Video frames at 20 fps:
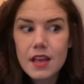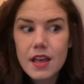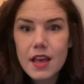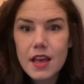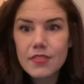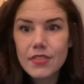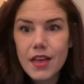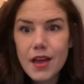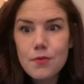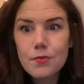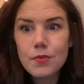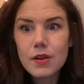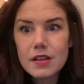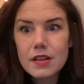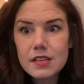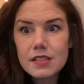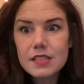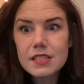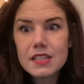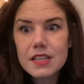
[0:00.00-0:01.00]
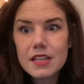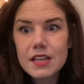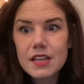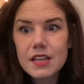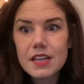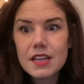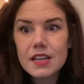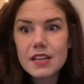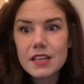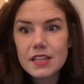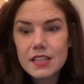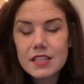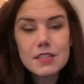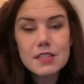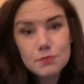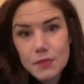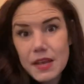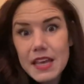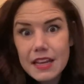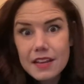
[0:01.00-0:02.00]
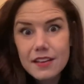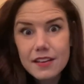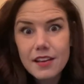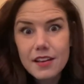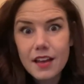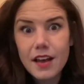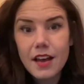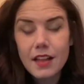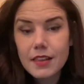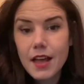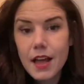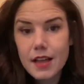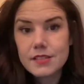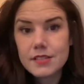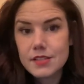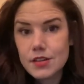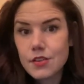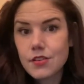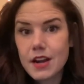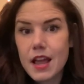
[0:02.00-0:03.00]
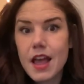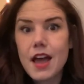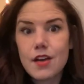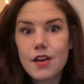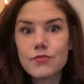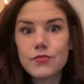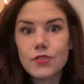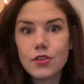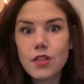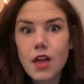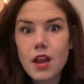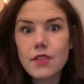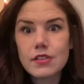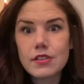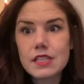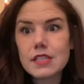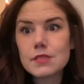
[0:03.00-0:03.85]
And this has been a last year and a half for a lot of us.